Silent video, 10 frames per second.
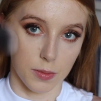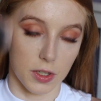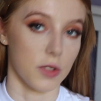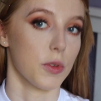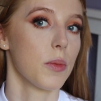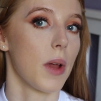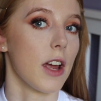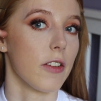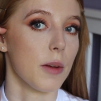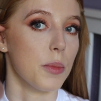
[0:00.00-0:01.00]
because I want to
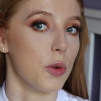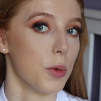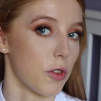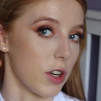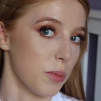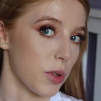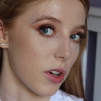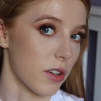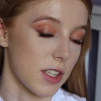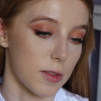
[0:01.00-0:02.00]
play around more with cream
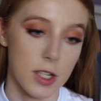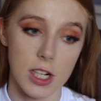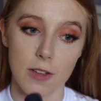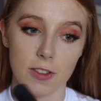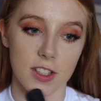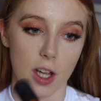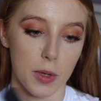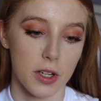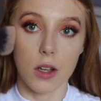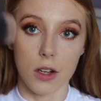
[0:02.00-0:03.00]
products, especially for summer.